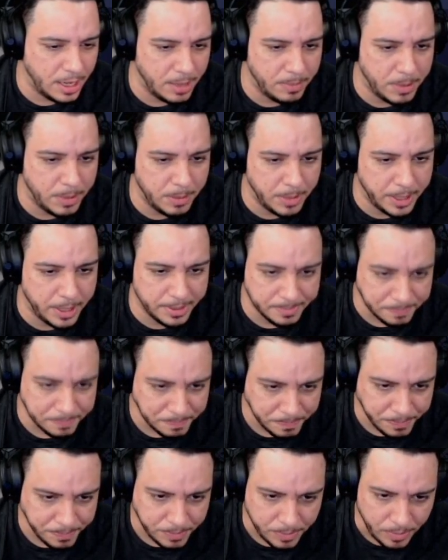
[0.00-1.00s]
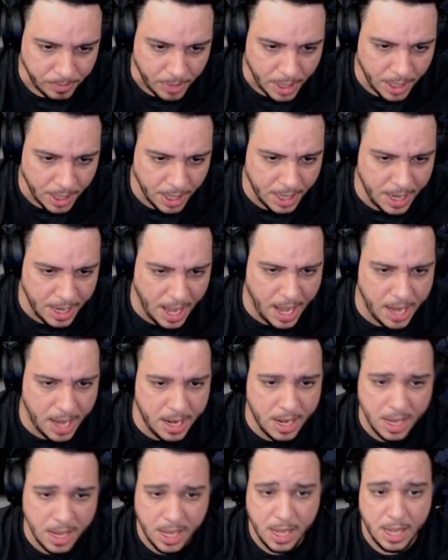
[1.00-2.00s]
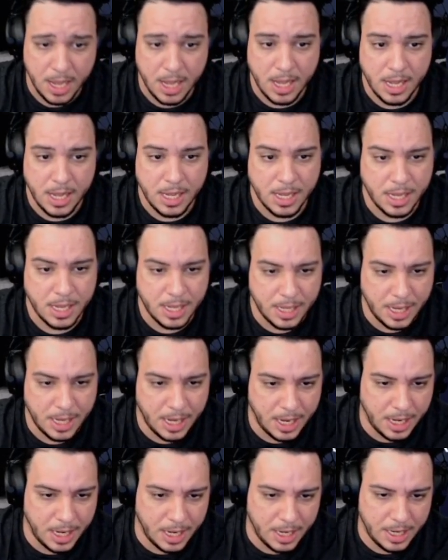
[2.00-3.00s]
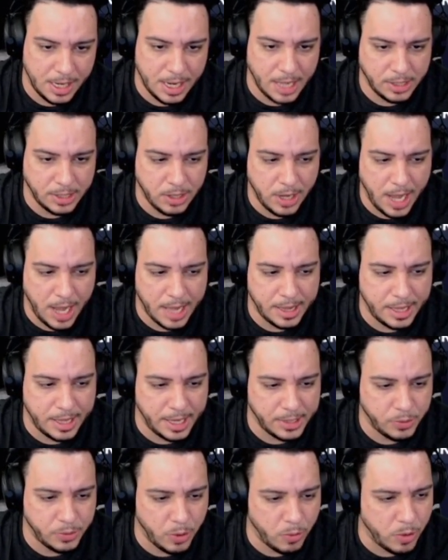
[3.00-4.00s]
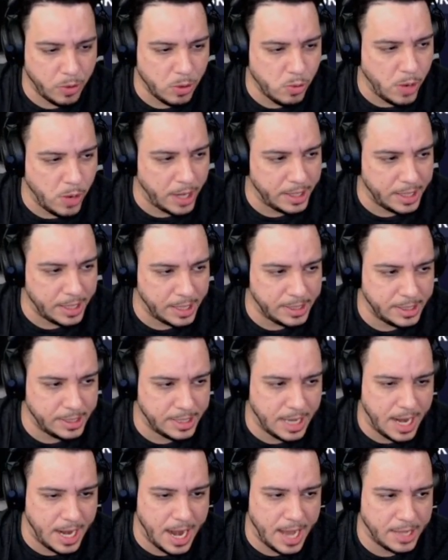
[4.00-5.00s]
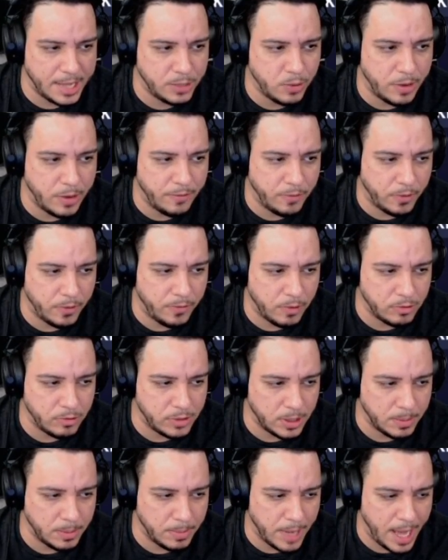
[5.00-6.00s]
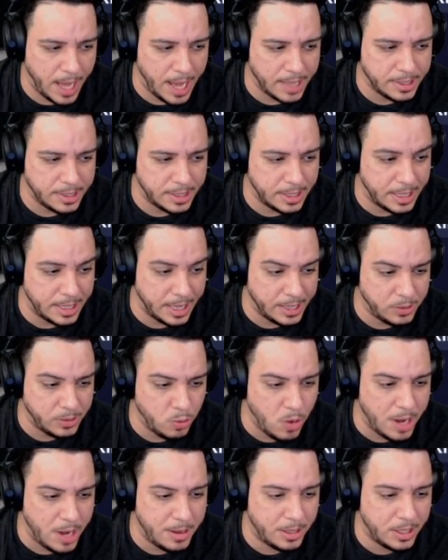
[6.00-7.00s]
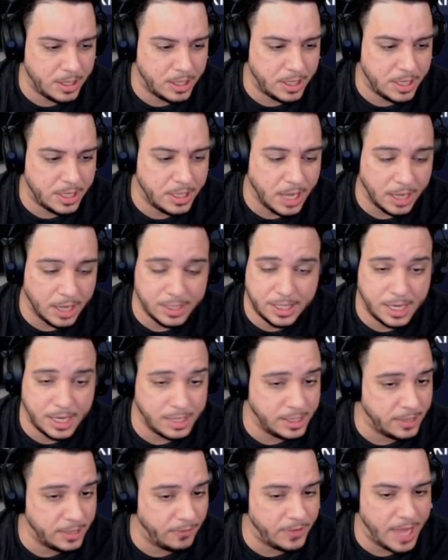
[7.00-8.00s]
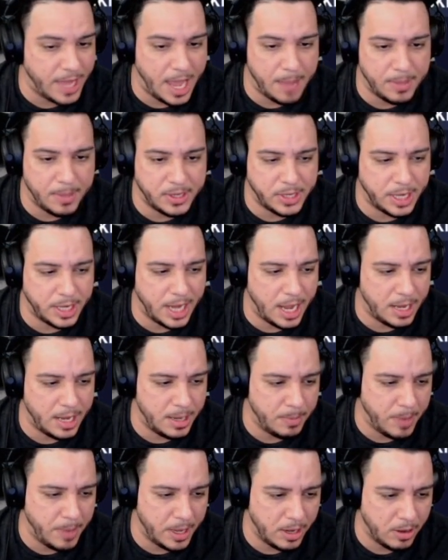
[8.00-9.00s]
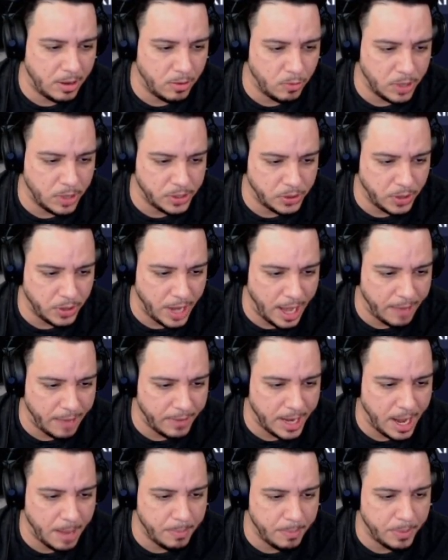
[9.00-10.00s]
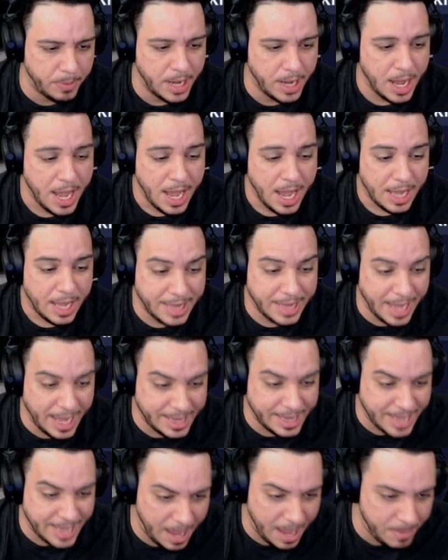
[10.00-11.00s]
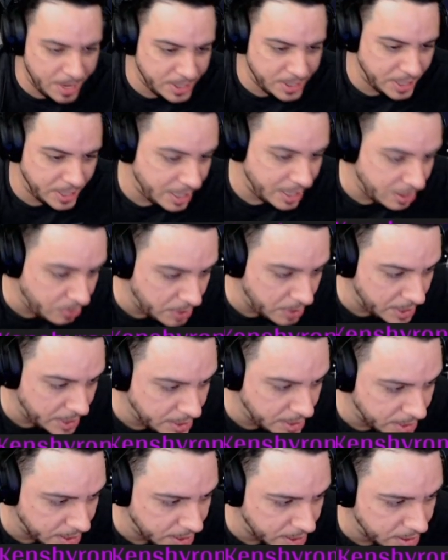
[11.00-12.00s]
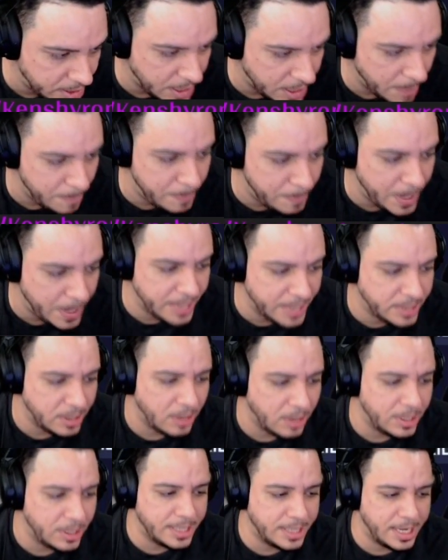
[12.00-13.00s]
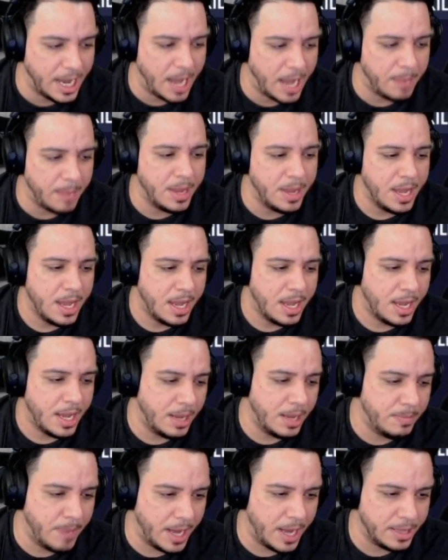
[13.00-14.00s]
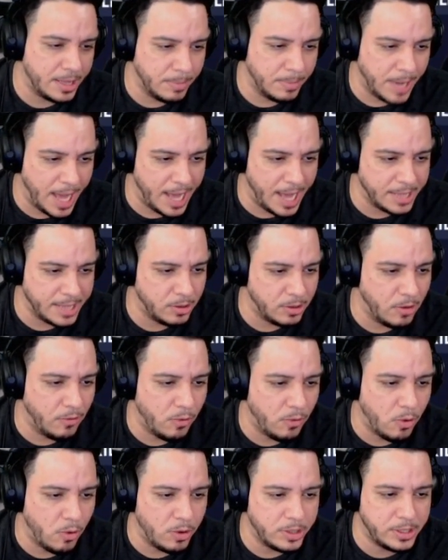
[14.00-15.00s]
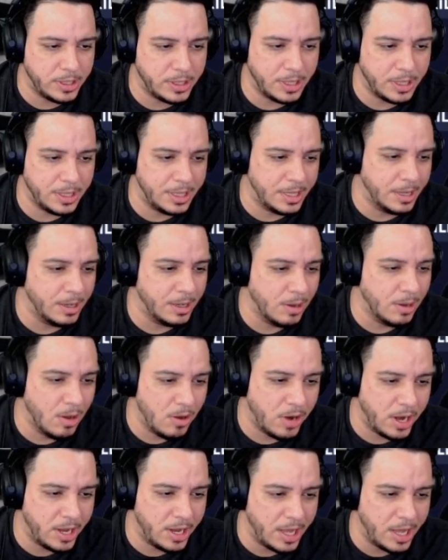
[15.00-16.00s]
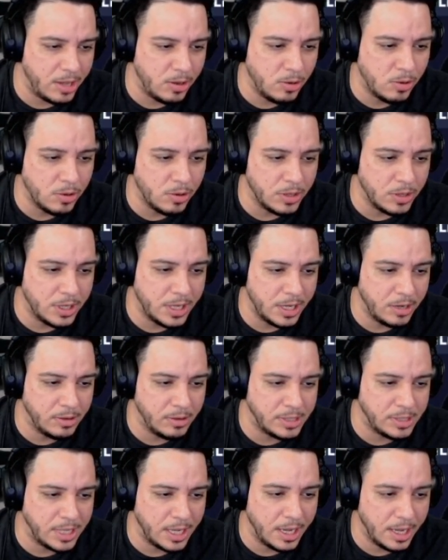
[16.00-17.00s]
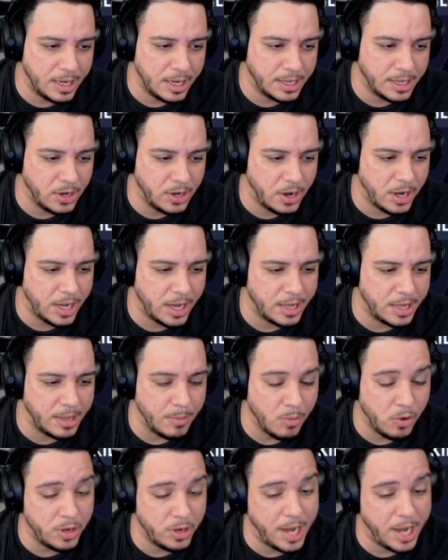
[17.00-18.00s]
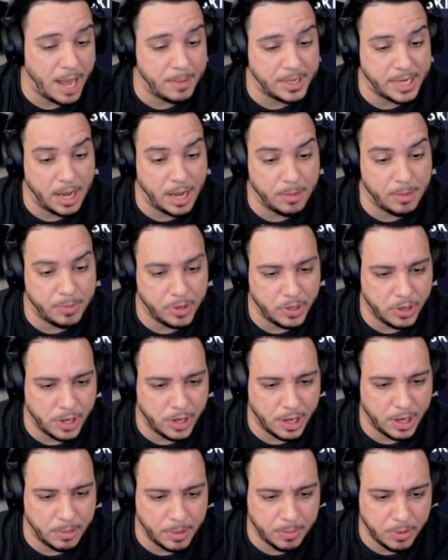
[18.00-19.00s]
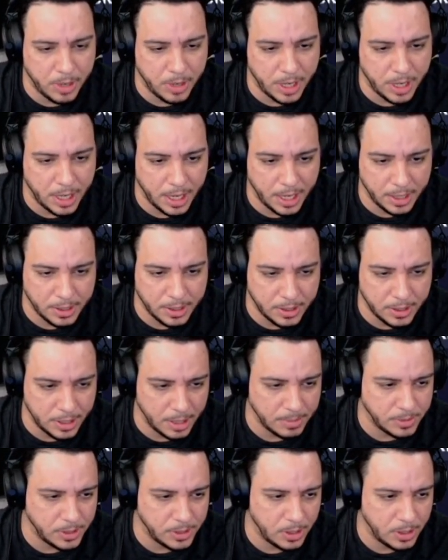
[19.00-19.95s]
PvE. Then let's look at this one real quick. This is a nice one for Photon Blast. This one, tons of damage again, depending on what you have it at, but the damage increases based on the time hit by the blast. So of course, the longer that you continuously hit a target, the more damage output you're going to be putting into them.